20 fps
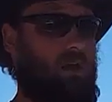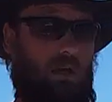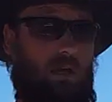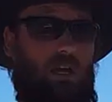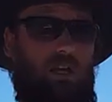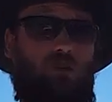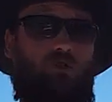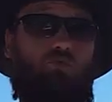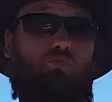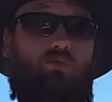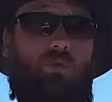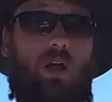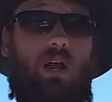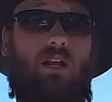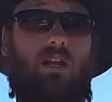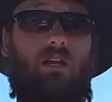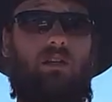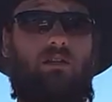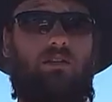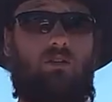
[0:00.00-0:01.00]
is
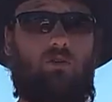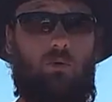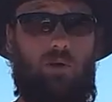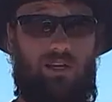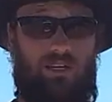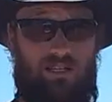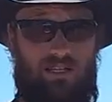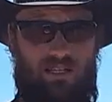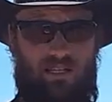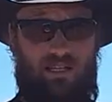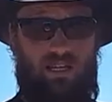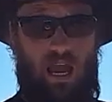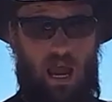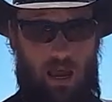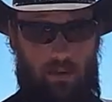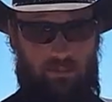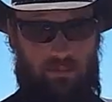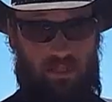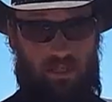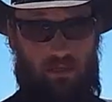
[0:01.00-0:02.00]
ready to
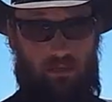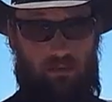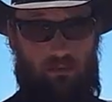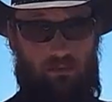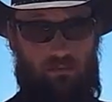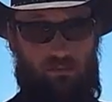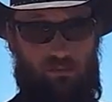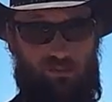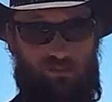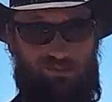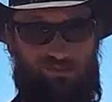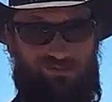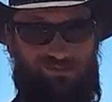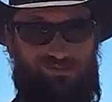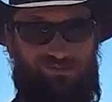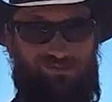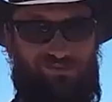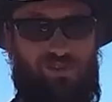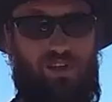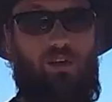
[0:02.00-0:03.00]
accept
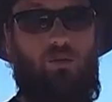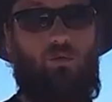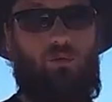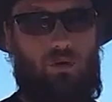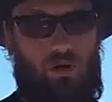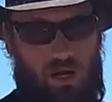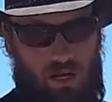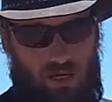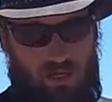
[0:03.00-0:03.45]
We're not